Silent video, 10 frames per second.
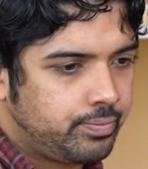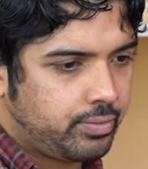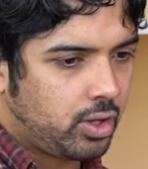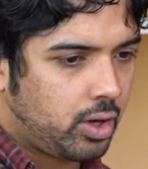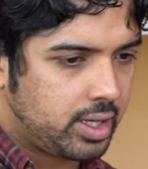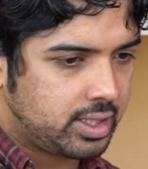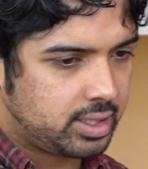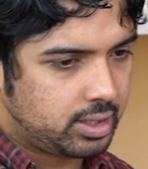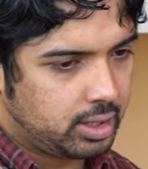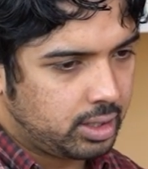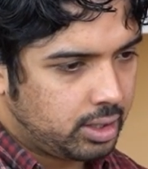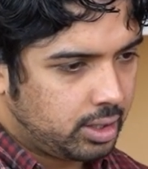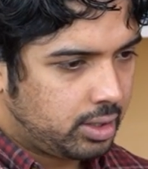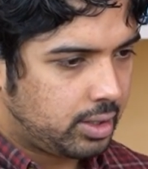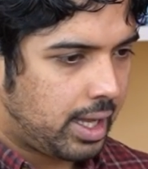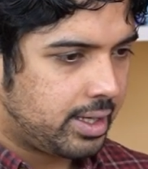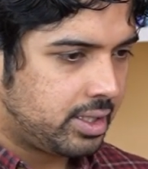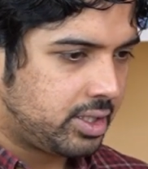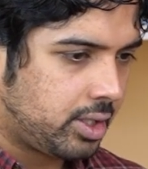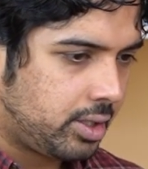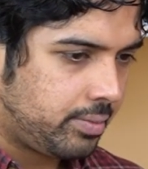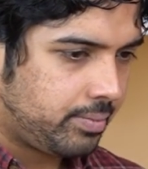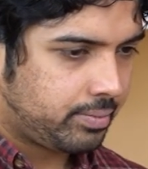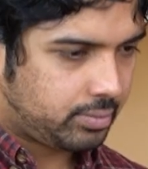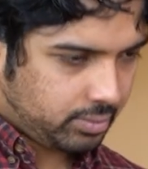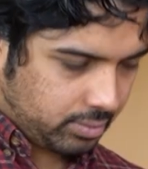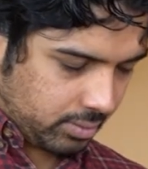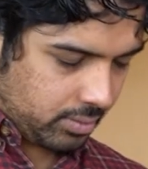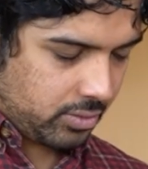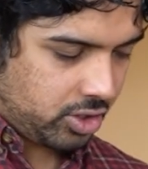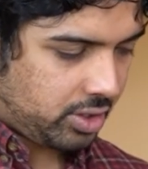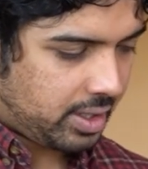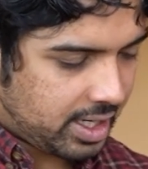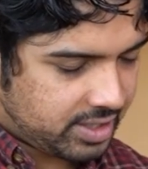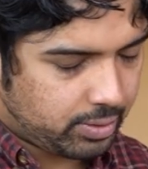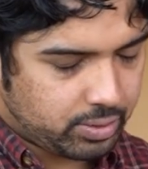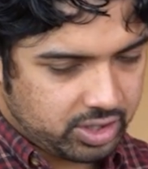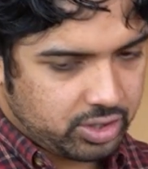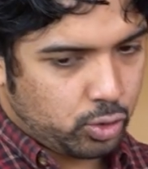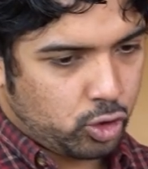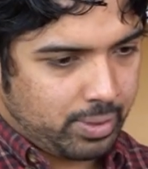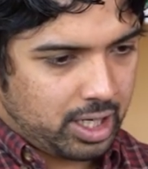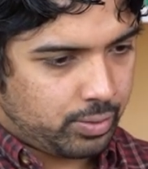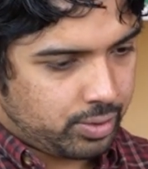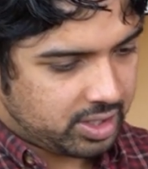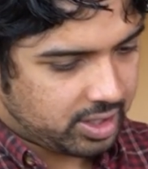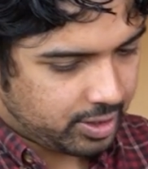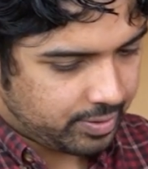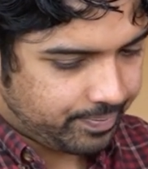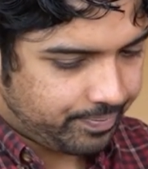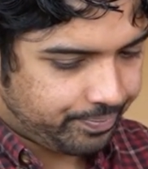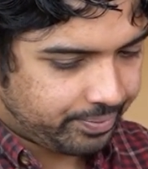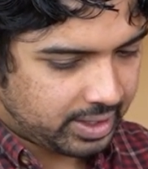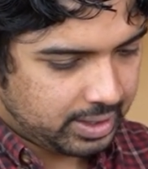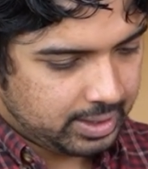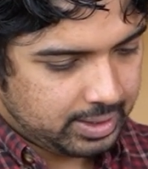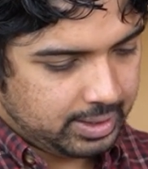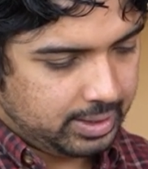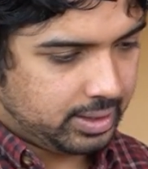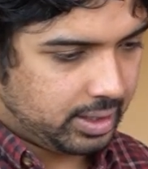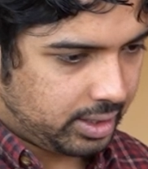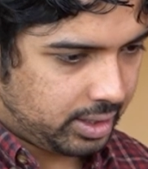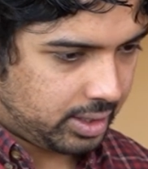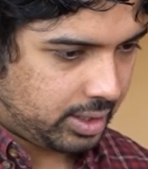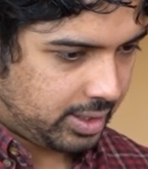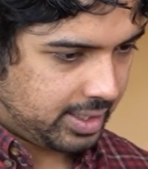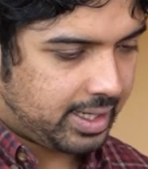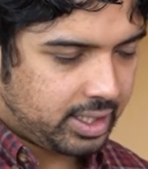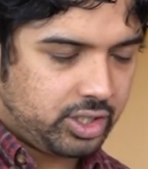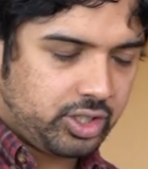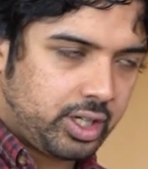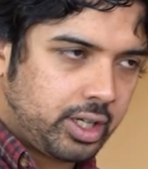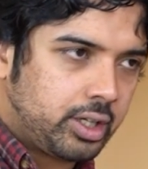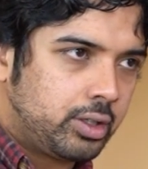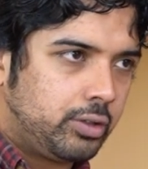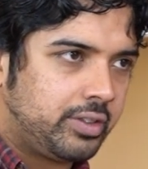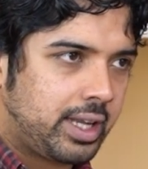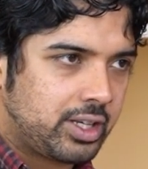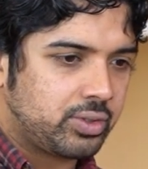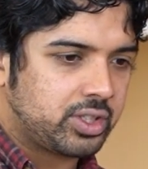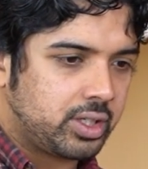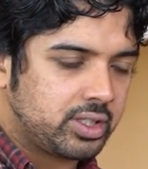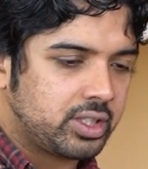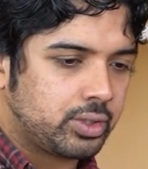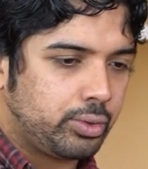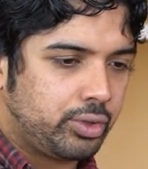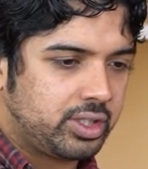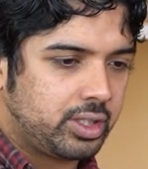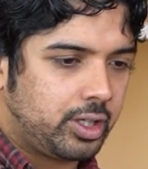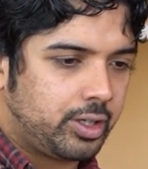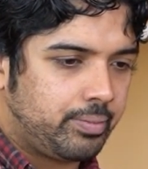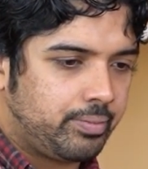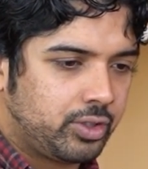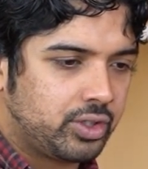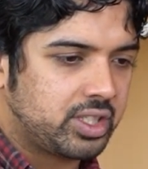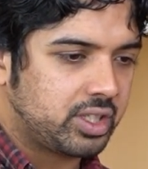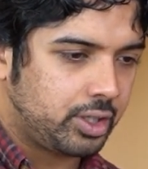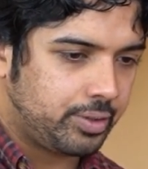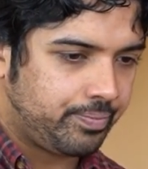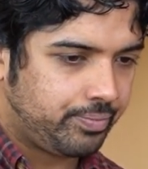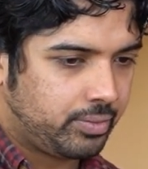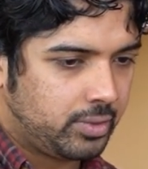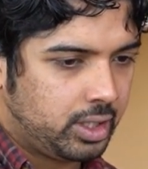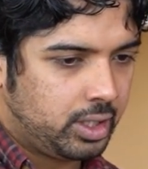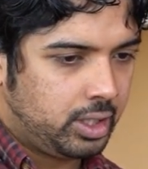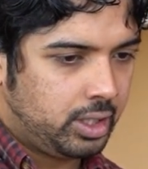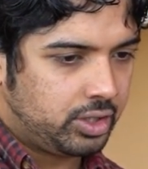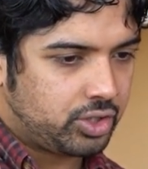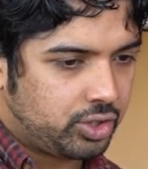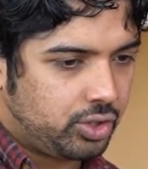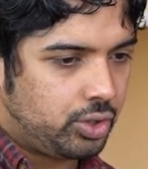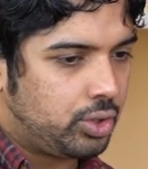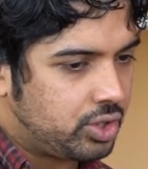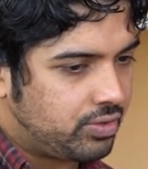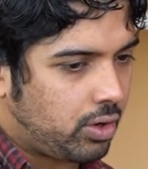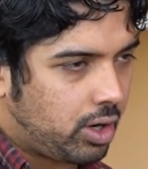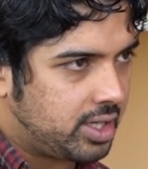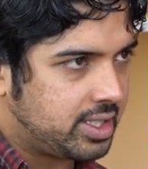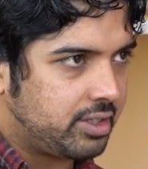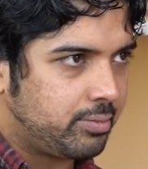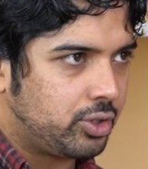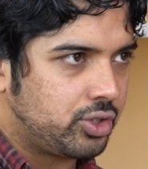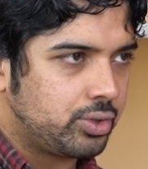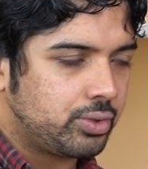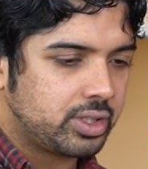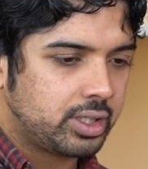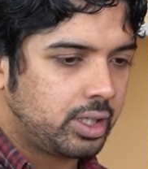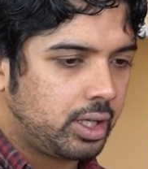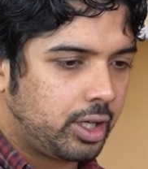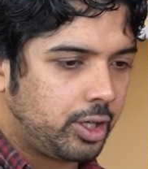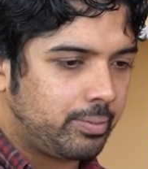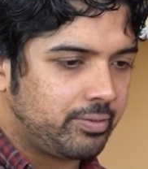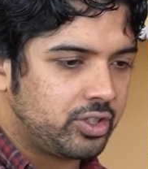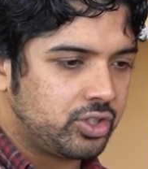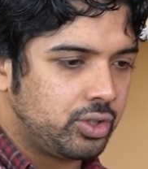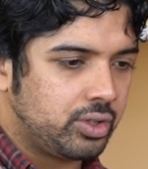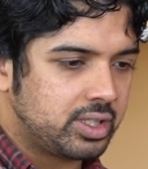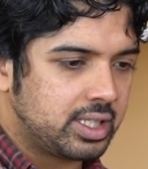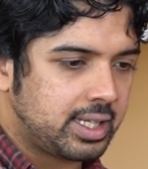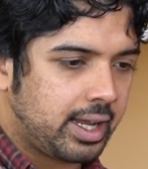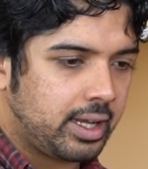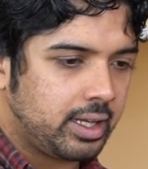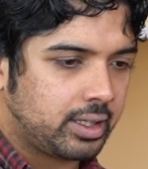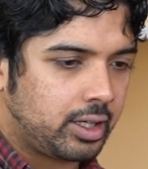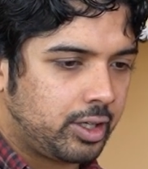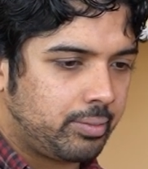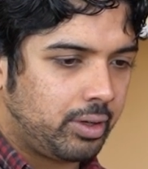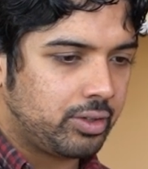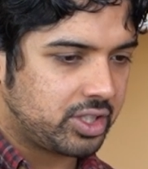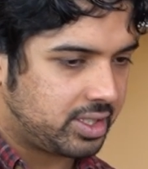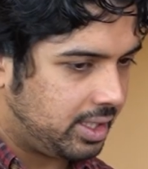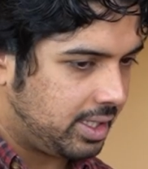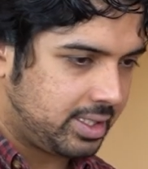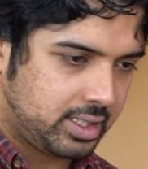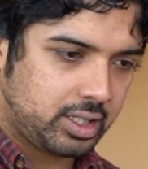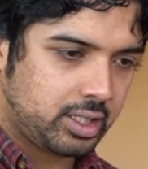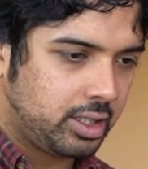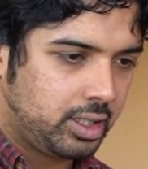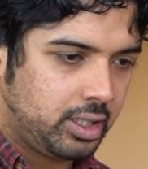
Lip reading: Nice. And so the next thing I wanted to talk about was the second year of the natural sciences course, because there's a huge variety of modules for students to take. I'll just list a